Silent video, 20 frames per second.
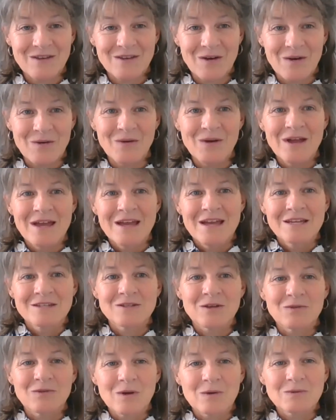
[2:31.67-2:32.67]
So
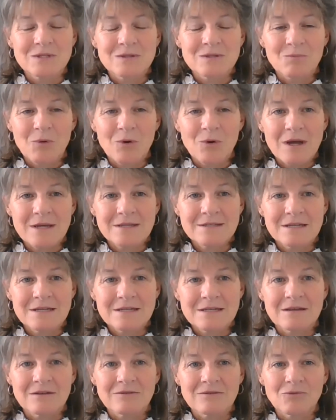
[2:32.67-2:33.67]
there was a
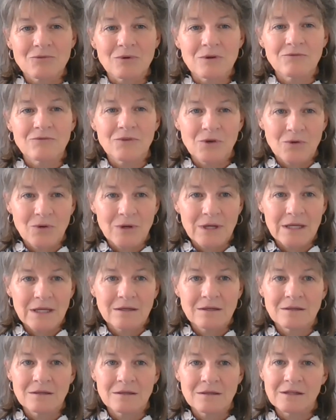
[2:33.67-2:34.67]
process of reviewing
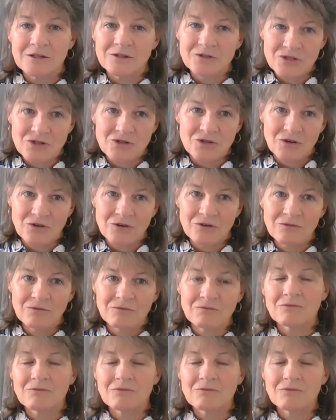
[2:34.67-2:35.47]
literature